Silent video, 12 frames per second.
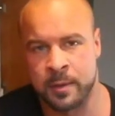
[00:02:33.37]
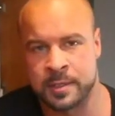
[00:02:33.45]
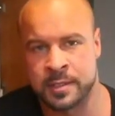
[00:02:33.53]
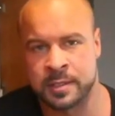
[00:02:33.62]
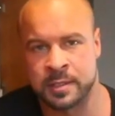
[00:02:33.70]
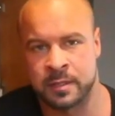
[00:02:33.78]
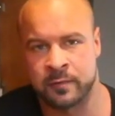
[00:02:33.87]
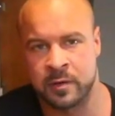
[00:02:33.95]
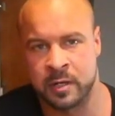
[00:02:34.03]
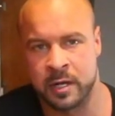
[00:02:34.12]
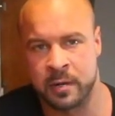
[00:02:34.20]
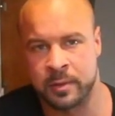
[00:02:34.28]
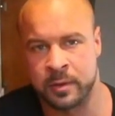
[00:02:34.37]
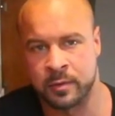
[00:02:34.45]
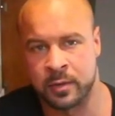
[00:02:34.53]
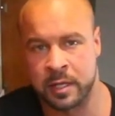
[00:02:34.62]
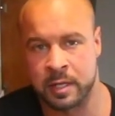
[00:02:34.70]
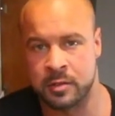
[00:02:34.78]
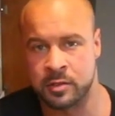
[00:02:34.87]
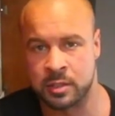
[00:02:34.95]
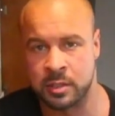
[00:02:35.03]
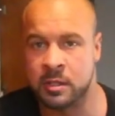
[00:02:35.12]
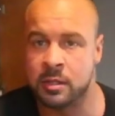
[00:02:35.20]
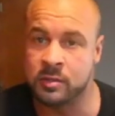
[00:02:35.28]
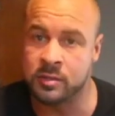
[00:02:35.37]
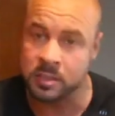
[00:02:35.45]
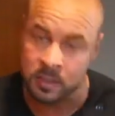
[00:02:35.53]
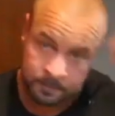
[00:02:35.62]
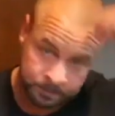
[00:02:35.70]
This is a different camera than what I usually use.